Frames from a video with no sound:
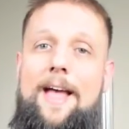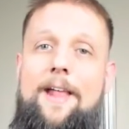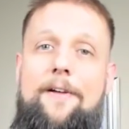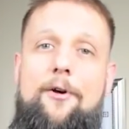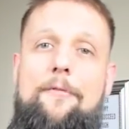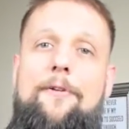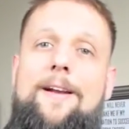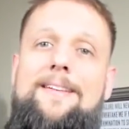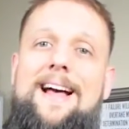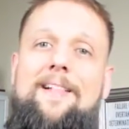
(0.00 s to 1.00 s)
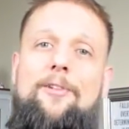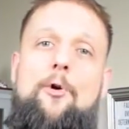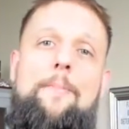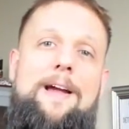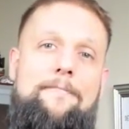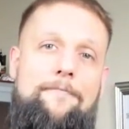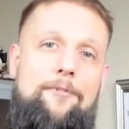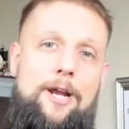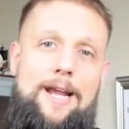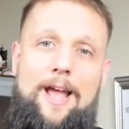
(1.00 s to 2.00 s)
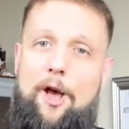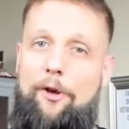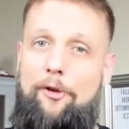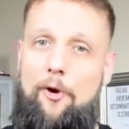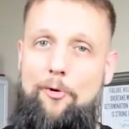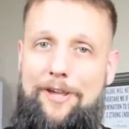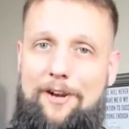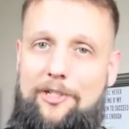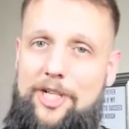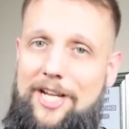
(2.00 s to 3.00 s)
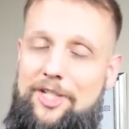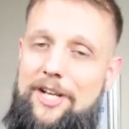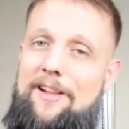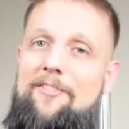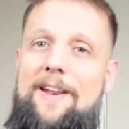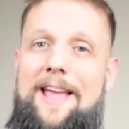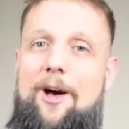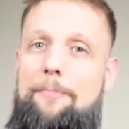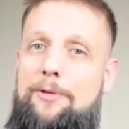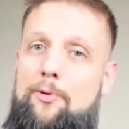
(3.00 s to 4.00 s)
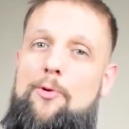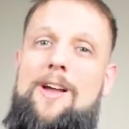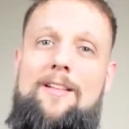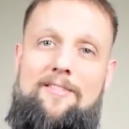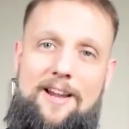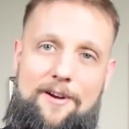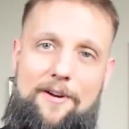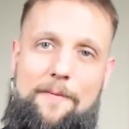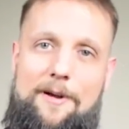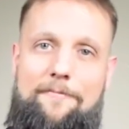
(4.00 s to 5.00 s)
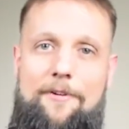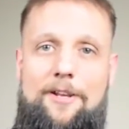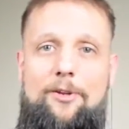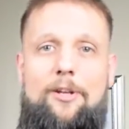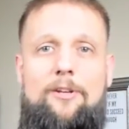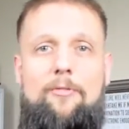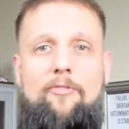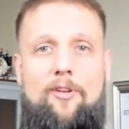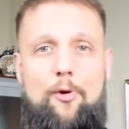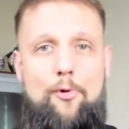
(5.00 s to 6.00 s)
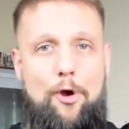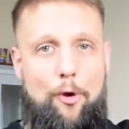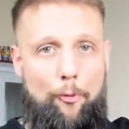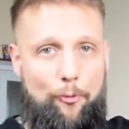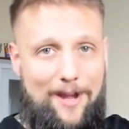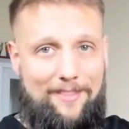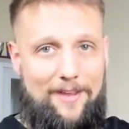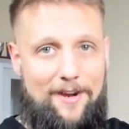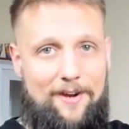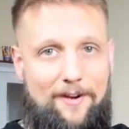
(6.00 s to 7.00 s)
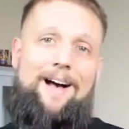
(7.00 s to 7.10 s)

head on over and download my free Goal Getter cheat sheet. It's going to help you tear it up, my friend. You could do so right there.